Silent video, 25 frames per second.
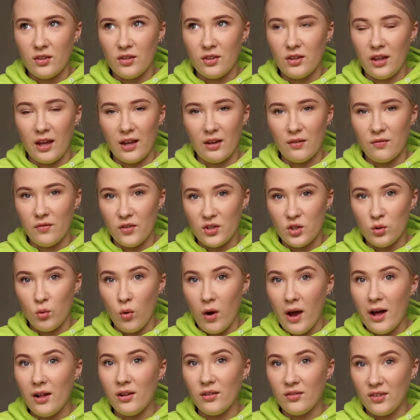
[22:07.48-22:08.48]
Like, for
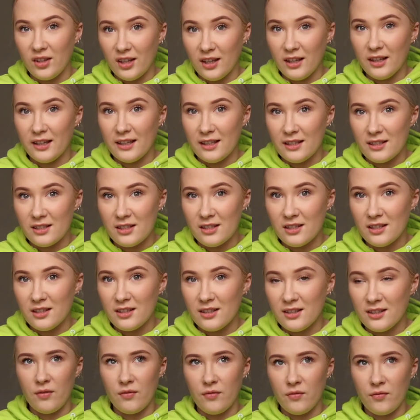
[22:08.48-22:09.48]
12 years.
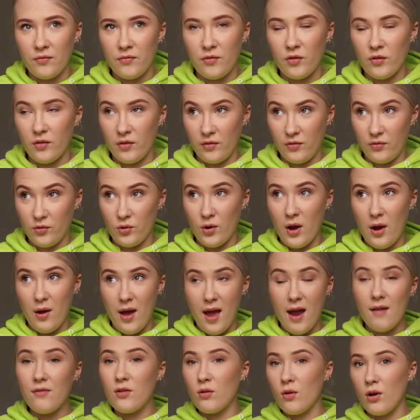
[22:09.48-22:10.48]
Throughout
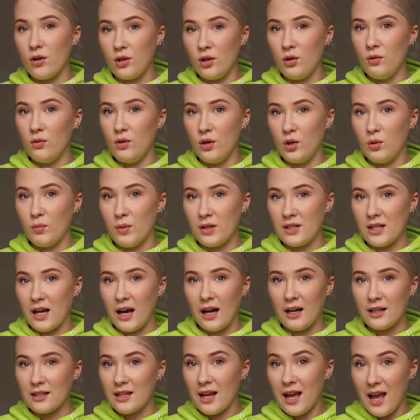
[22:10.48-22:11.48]
everyone who knew my
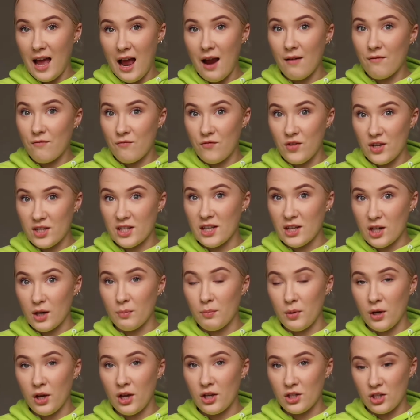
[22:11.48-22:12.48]
dad, every single
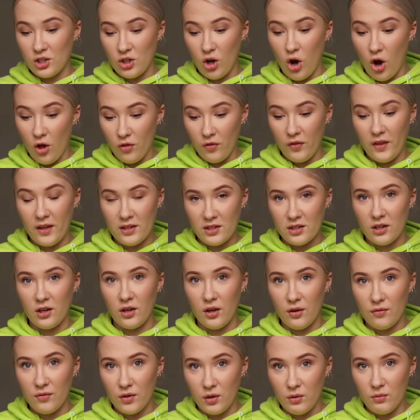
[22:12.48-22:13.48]
person on this
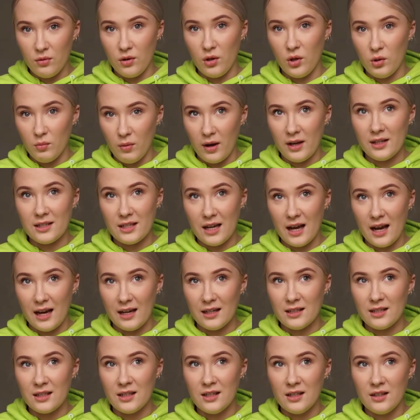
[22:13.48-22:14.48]
earth who knew my
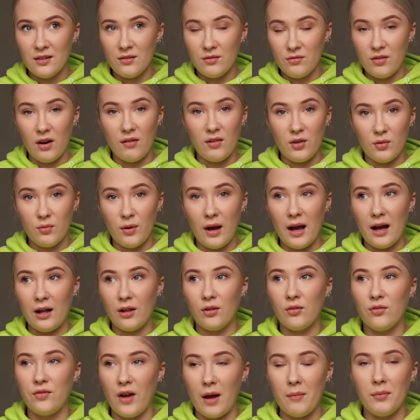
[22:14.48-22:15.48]
dad very
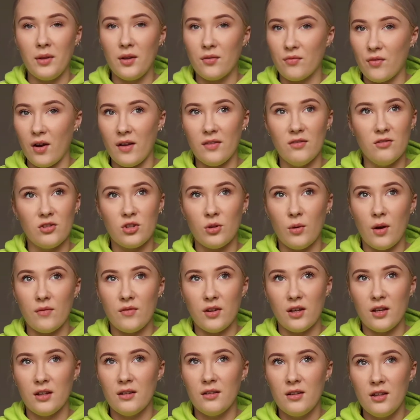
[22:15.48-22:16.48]
well, family, friends,
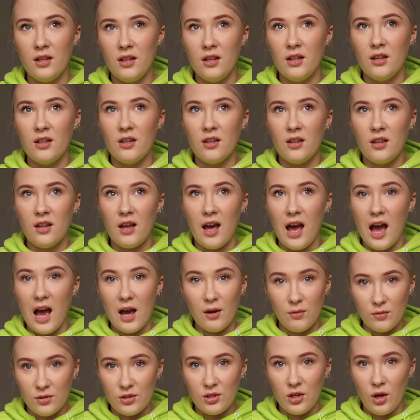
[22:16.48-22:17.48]
whoever,
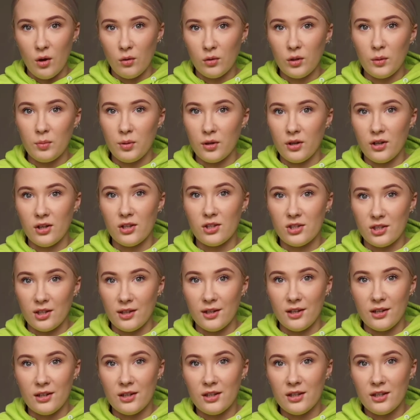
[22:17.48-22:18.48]
I was the only
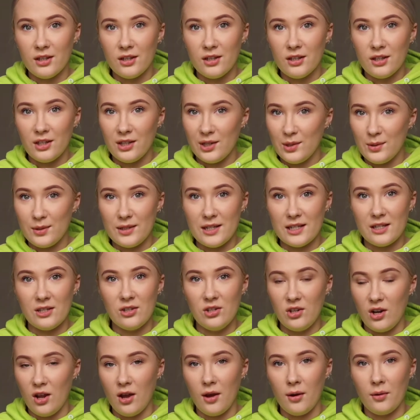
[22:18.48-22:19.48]
person who
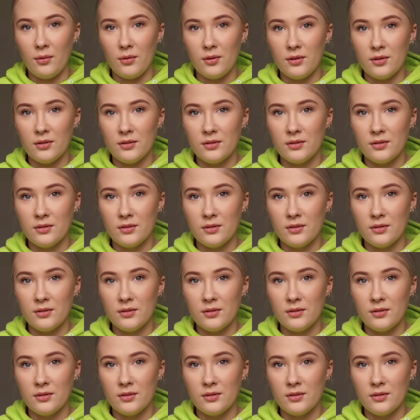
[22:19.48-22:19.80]
didn't know.